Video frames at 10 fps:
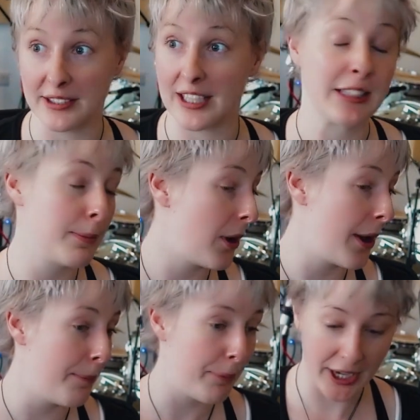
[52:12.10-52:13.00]
It's
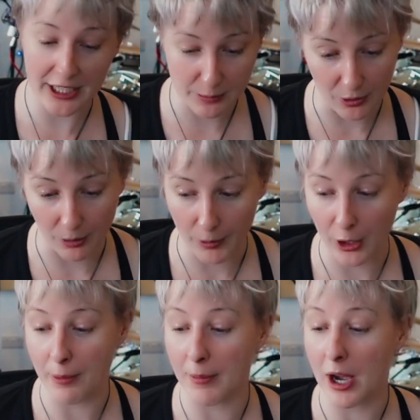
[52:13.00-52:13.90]
my biggest
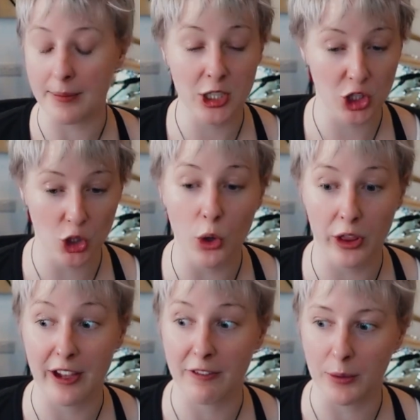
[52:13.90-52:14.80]
problem. I'm sure
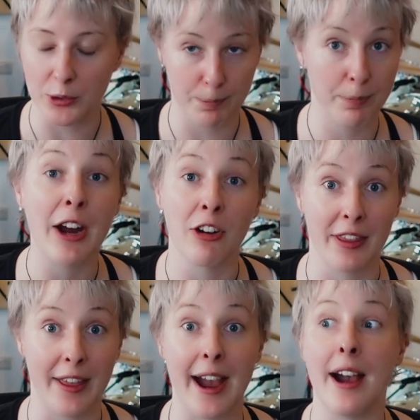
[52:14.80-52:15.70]
that if I was better
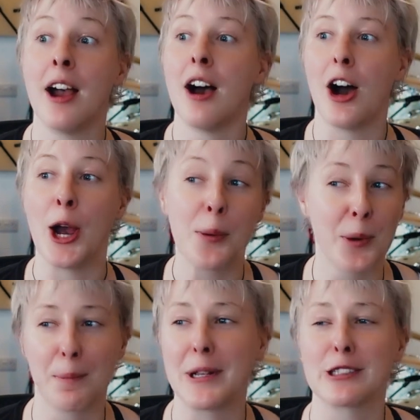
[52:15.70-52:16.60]
at that, I
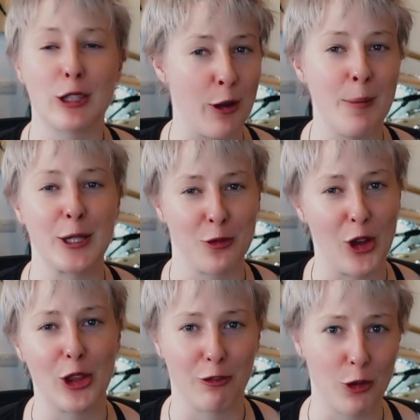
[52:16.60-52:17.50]
would be so much
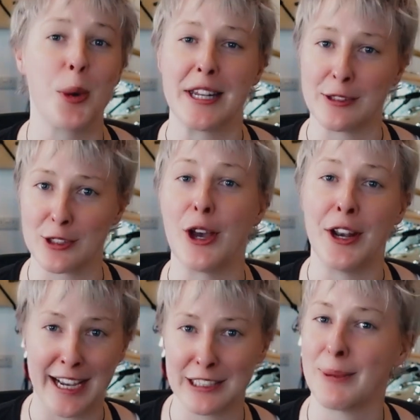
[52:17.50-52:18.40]
further forward in
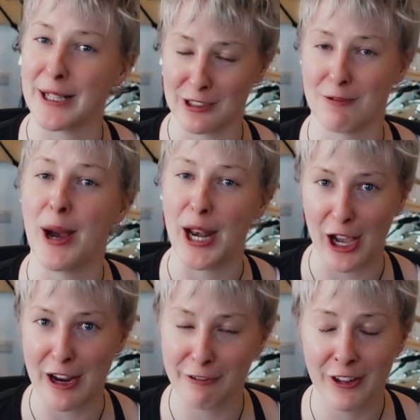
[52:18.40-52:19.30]
certain aspects of my
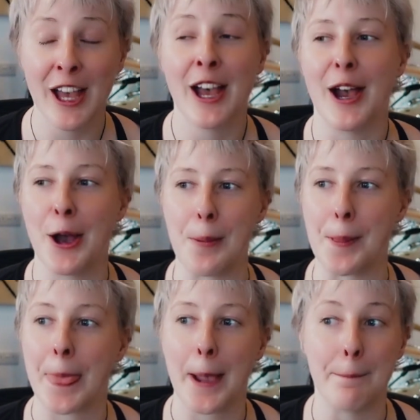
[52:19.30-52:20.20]
life.
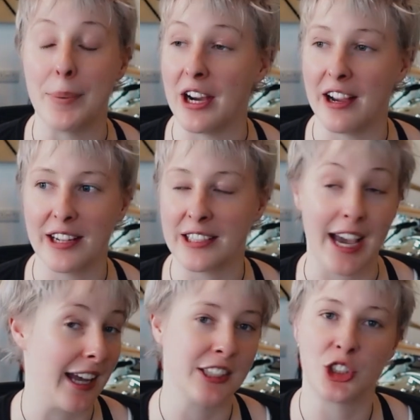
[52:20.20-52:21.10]
But
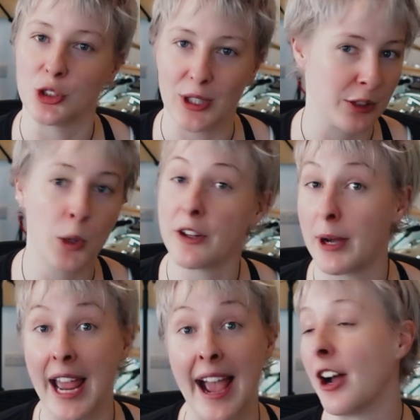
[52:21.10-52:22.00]
yeah, it's one of
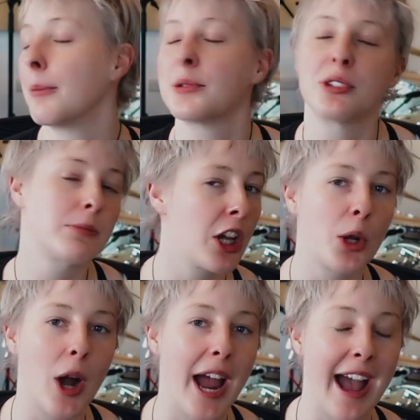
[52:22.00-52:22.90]
my hang-ups. Don't
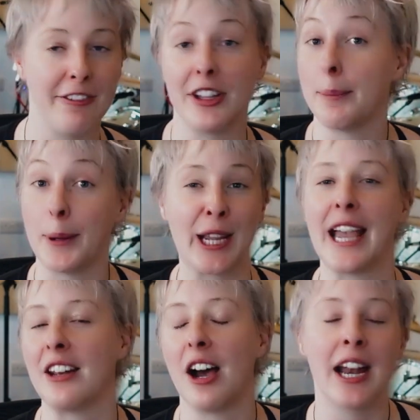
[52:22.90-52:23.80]
know why I have it. But
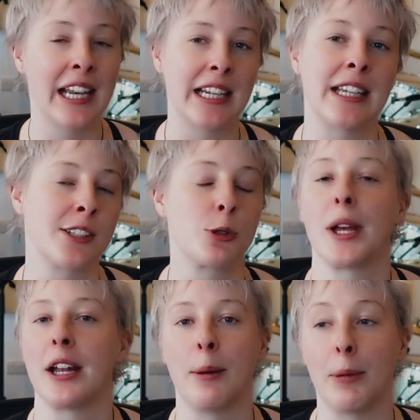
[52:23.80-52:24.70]
again, I lean into
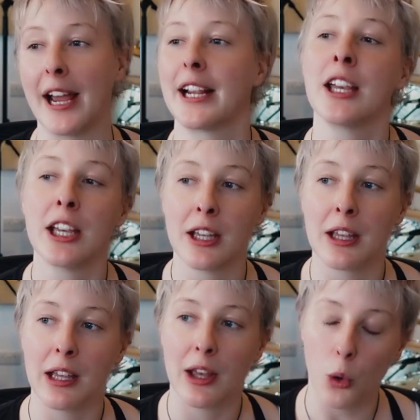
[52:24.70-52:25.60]
it and I'm like,
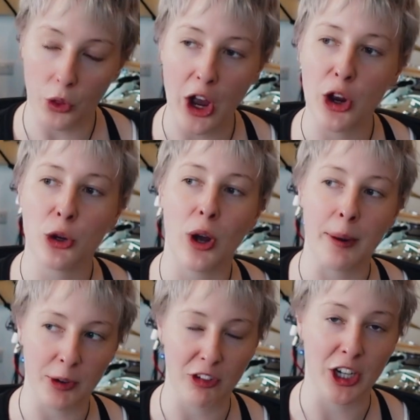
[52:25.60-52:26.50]
although
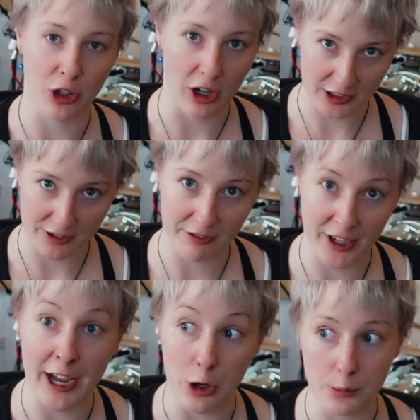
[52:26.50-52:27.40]
I'm not very good at asking
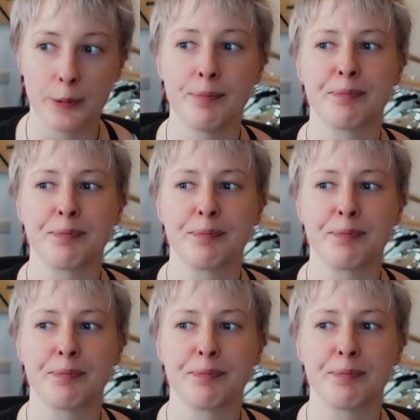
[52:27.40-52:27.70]
for help,